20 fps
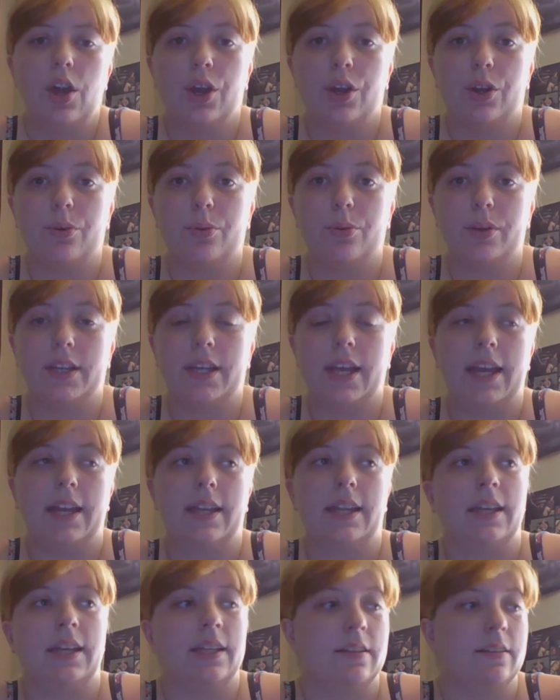
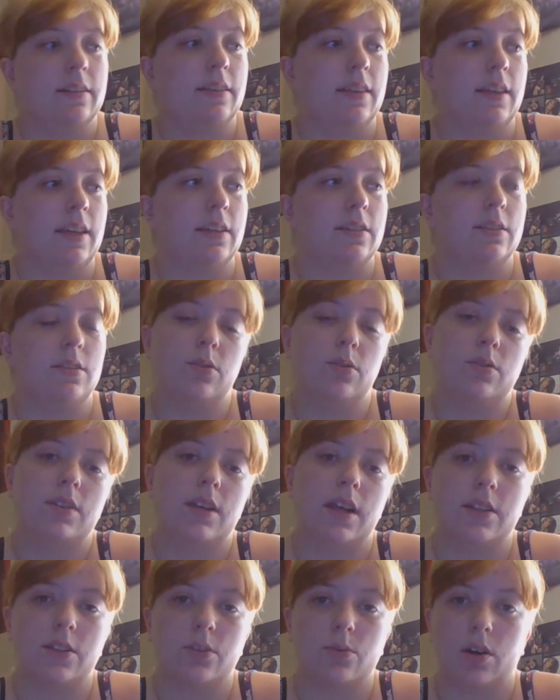creating the
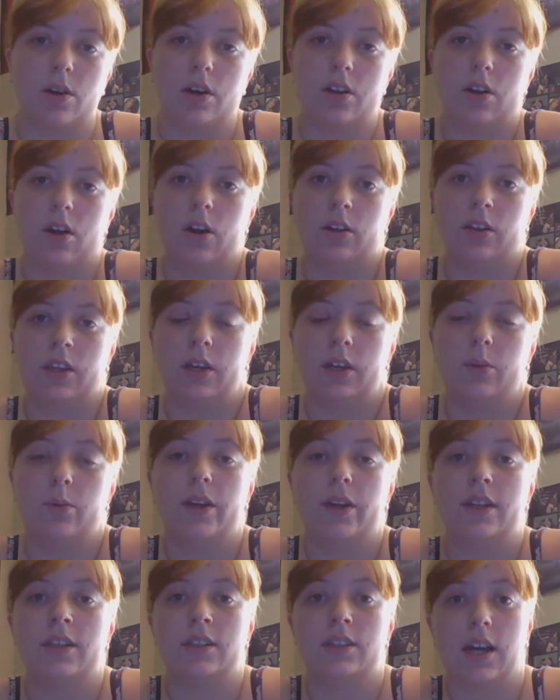Suicide Squad Harley
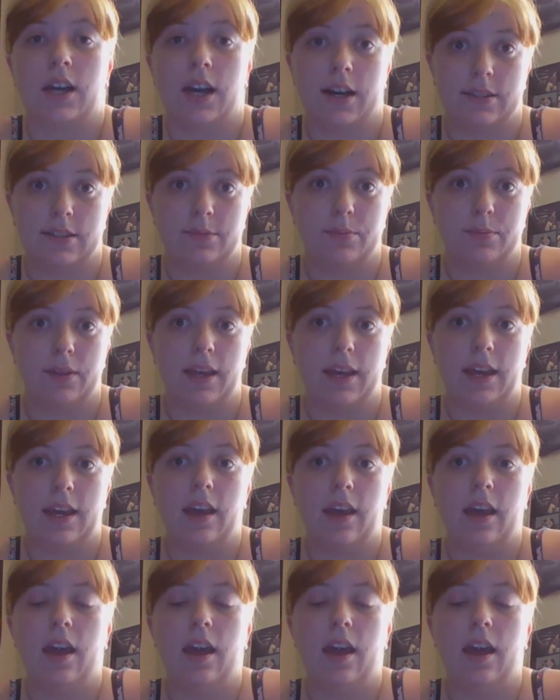Quinn cosplay.